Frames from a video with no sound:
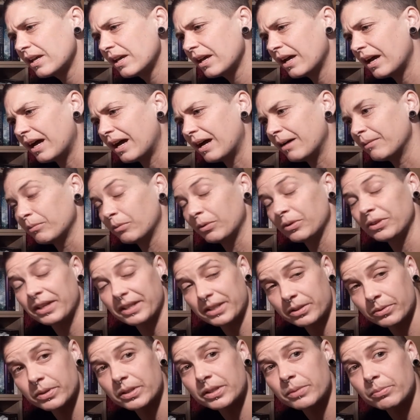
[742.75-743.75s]
Um, well,
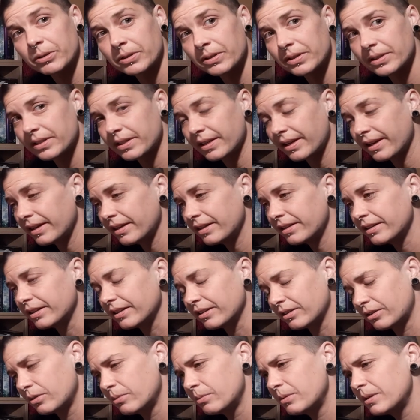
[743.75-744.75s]
that's what Spirit's saying, and
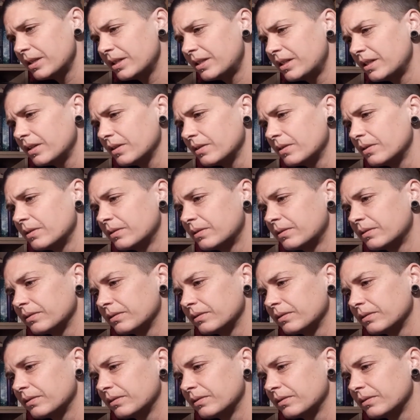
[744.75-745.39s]
it could be a deal,